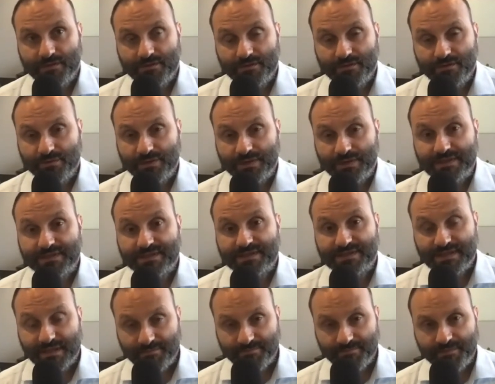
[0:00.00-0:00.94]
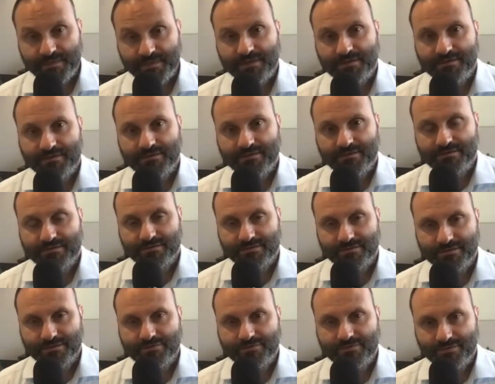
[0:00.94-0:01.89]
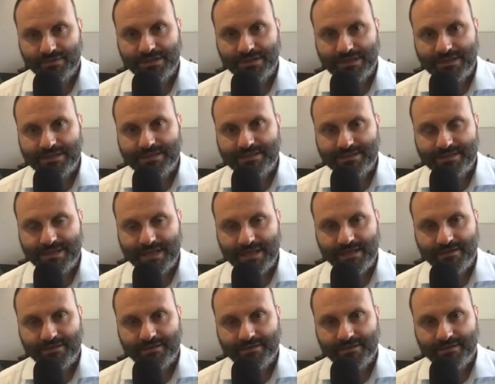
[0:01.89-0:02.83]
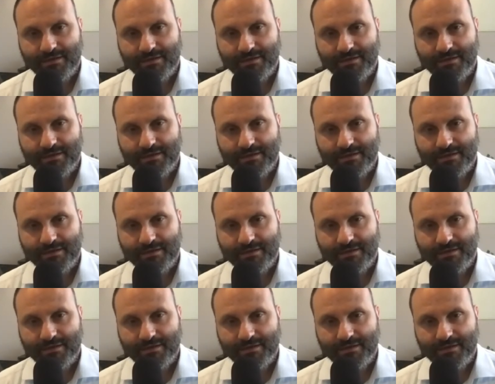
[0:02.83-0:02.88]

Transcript: doing something to release that,